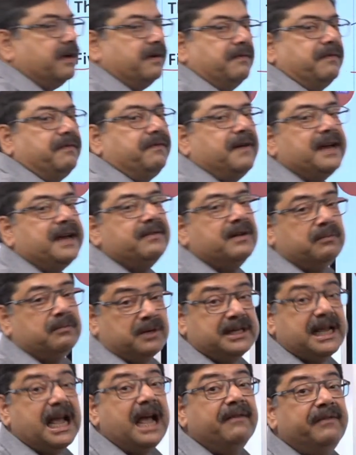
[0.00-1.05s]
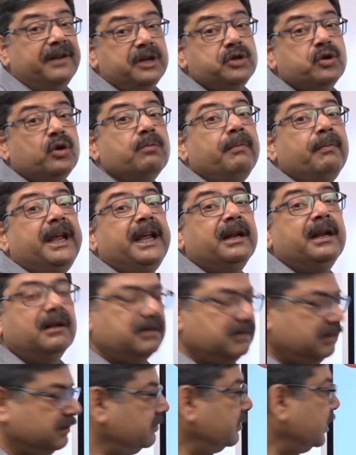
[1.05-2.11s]
5 numbers, average or mean
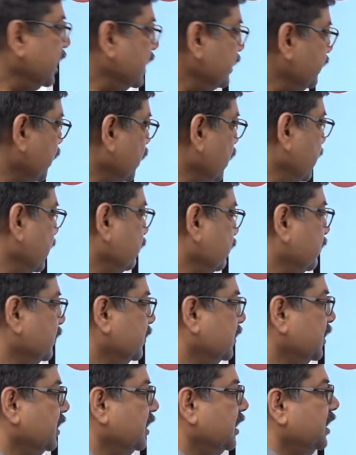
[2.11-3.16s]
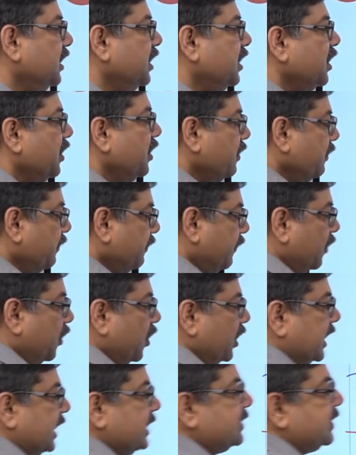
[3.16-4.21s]
as you call them. 4
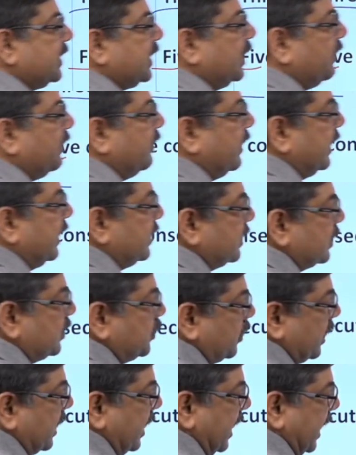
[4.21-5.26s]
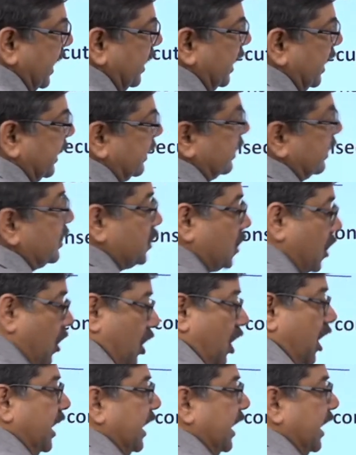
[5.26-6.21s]
consecutive integers you can write like this, or